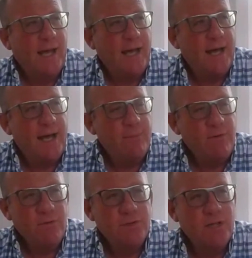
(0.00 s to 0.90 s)
Uh, and
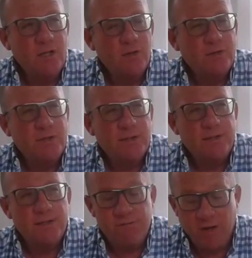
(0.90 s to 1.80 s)
we've also looked at
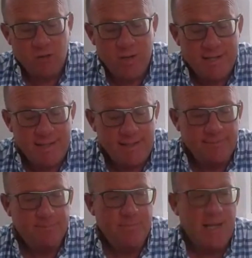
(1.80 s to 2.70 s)
fundraising,
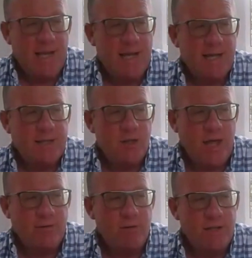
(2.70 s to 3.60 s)
and
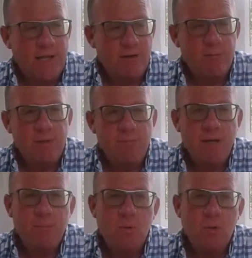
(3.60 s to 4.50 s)
thankfully there have been
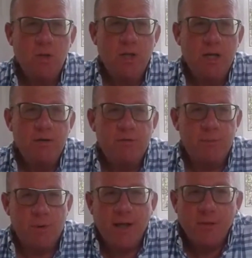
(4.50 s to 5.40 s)
people from
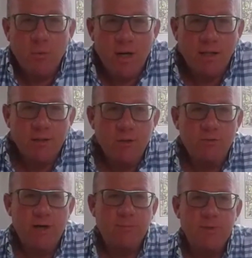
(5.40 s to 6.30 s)
around the world
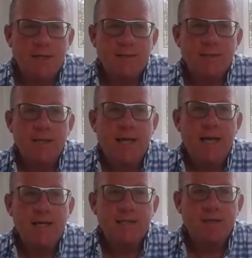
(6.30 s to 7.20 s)
who've helped us
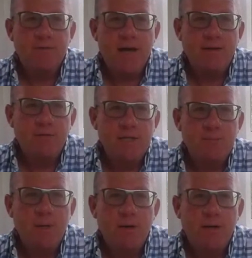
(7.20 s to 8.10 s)
uh, survive this
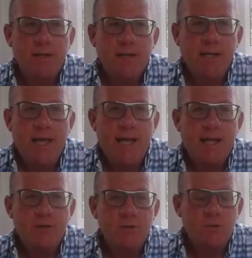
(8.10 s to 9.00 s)
period
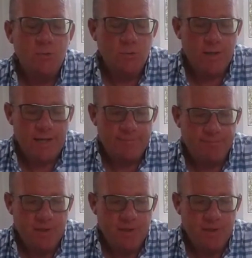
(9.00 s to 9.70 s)
and to uh,